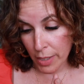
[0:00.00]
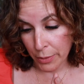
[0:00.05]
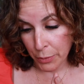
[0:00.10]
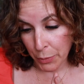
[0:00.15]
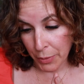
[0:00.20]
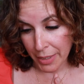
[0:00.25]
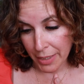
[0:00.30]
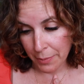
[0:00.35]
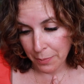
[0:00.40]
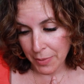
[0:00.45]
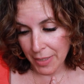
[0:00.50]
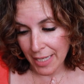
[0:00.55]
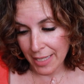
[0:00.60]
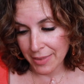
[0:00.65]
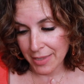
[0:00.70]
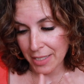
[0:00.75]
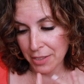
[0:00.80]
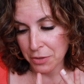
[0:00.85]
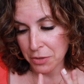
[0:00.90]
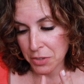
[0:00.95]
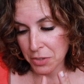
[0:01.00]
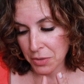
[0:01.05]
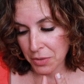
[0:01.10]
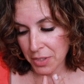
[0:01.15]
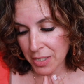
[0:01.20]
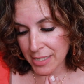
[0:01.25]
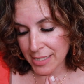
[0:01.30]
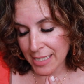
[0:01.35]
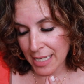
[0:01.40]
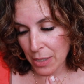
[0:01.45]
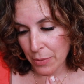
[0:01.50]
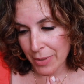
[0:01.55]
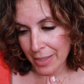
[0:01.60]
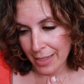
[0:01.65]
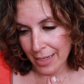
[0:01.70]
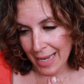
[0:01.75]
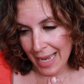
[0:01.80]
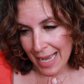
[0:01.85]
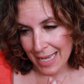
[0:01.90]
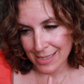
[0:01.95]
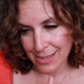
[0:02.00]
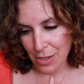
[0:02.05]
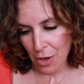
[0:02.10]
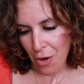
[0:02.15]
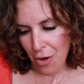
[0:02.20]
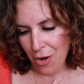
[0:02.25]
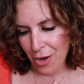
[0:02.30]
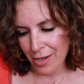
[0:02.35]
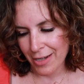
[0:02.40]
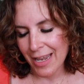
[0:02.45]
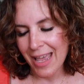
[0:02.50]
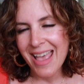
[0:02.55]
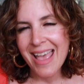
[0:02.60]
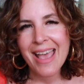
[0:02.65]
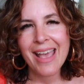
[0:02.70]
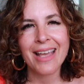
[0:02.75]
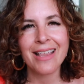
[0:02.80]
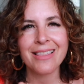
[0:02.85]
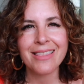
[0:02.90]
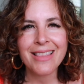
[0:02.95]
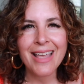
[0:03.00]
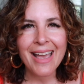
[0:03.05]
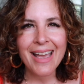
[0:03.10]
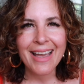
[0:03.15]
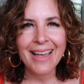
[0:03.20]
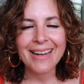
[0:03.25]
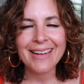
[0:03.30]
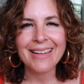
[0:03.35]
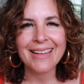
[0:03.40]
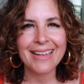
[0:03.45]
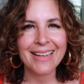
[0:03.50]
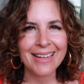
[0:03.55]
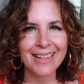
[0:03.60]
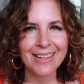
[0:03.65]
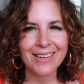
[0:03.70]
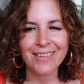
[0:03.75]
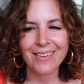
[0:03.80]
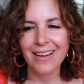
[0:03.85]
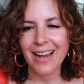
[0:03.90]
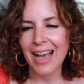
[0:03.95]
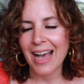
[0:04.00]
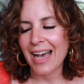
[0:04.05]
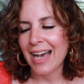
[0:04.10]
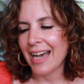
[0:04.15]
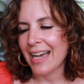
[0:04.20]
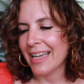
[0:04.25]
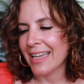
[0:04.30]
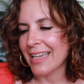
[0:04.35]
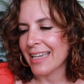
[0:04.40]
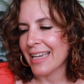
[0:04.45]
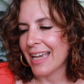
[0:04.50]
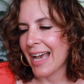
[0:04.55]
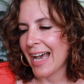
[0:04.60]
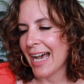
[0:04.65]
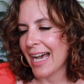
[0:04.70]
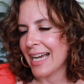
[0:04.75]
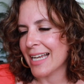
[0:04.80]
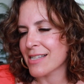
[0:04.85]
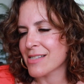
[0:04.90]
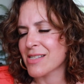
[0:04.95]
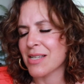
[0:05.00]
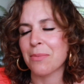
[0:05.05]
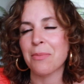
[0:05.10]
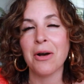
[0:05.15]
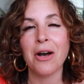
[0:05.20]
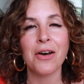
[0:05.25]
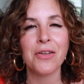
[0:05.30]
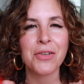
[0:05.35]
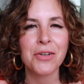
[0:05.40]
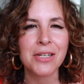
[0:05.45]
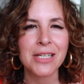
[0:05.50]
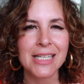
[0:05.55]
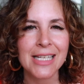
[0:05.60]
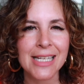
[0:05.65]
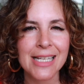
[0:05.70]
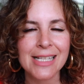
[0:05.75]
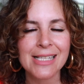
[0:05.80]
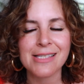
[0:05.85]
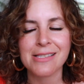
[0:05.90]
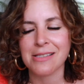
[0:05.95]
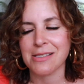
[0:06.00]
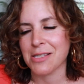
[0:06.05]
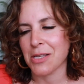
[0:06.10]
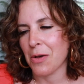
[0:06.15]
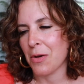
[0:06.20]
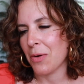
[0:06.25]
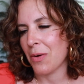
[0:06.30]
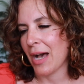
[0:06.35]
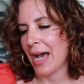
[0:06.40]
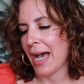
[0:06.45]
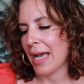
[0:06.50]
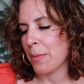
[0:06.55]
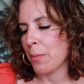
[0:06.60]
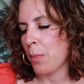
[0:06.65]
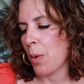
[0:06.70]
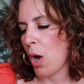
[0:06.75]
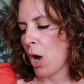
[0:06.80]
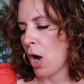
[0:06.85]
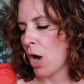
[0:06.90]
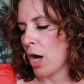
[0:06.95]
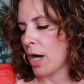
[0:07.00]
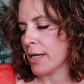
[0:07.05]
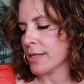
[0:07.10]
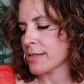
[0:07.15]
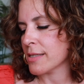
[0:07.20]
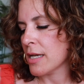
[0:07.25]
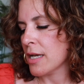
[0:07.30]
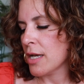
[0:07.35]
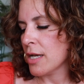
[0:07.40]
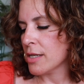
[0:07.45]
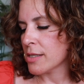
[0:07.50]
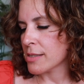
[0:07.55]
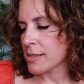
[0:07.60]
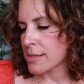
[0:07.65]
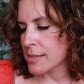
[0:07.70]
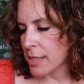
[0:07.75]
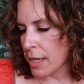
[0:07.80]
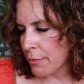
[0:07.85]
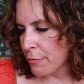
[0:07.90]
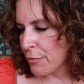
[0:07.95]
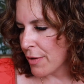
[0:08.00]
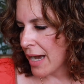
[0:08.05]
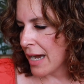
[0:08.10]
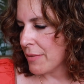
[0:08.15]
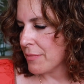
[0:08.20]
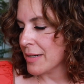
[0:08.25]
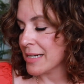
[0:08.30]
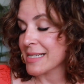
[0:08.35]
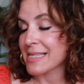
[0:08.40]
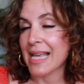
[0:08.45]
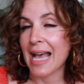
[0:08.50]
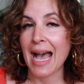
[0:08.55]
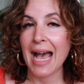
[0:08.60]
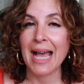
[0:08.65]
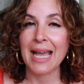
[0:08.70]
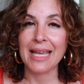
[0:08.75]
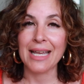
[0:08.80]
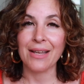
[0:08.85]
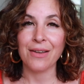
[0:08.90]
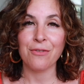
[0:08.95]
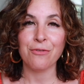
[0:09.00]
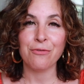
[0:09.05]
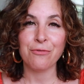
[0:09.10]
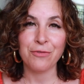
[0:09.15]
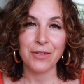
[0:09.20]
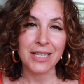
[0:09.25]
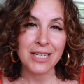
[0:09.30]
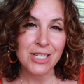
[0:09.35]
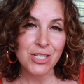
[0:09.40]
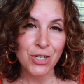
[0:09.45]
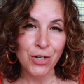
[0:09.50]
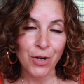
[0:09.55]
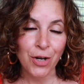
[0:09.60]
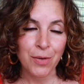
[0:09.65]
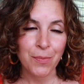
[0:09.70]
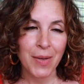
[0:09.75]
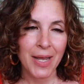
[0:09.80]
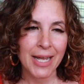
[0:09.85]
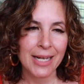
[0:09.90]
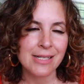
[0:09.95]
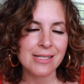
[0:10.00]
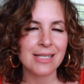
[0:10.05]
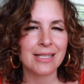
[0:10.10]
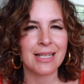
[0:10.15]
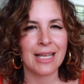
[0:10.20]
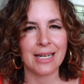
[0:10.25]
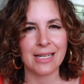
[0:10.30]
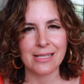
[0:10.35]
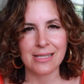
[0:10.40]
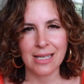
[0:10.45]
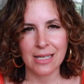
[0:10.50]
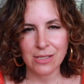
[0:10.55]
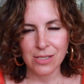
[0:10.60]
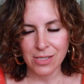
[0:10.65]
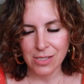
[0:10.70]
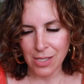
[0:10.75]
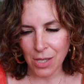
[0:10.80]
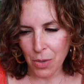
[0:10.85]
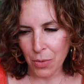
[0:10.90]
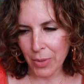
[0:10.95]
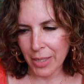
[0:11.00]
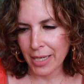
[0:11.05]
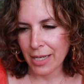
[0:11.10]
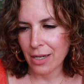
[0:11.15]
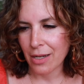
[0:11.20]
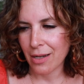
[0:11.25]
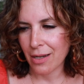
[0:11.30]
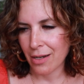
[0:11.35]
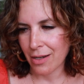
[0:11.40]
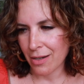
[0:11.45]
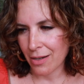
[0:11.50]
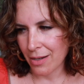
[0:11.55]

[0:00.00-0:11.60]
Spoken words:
whip and then 2 things that I want to cast on. And then here I had some other needs, so I bought some fabrics. I finished a garment that is a sewing